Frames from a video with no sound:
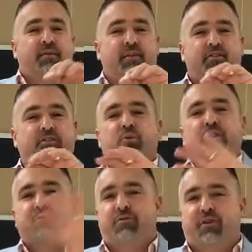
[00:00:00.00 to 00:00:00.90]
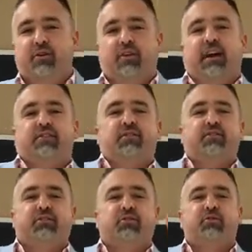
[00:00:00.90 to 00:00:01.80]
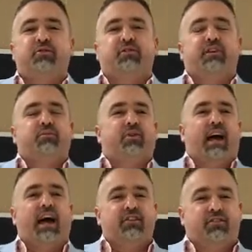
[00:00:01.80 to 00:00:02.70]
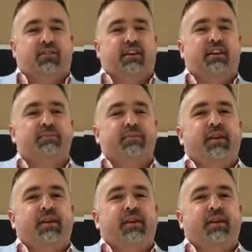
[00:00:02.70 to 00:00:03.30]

The school didn't feel that. So the school says, well, actually,